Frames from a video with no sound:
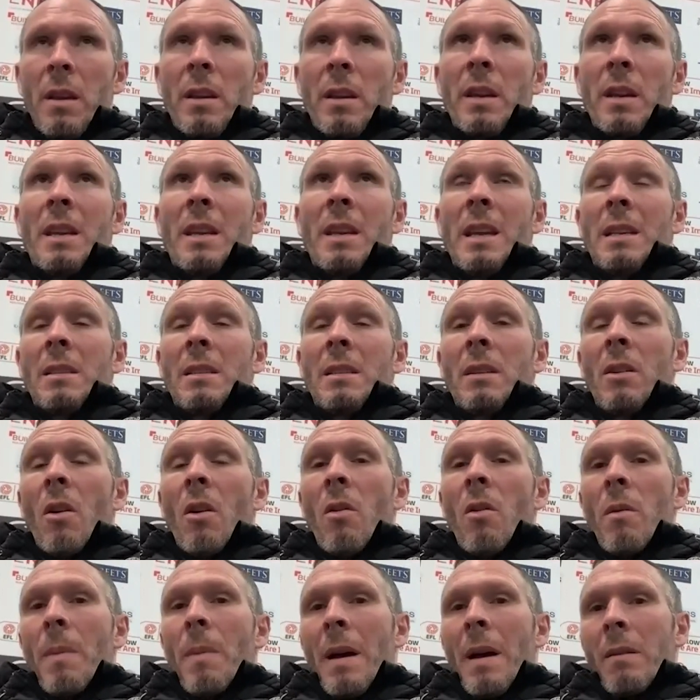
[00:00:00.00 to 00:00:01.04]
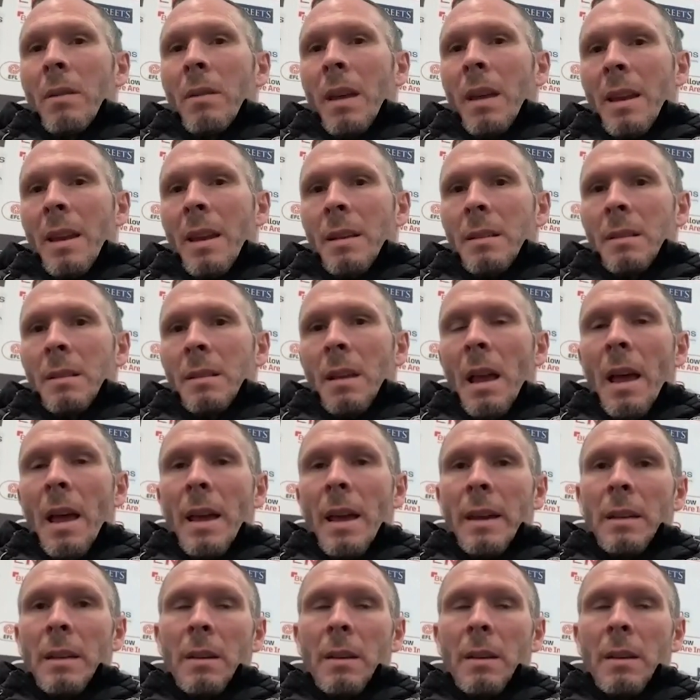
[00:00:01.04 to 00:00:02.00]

you need to know about Kenny's side.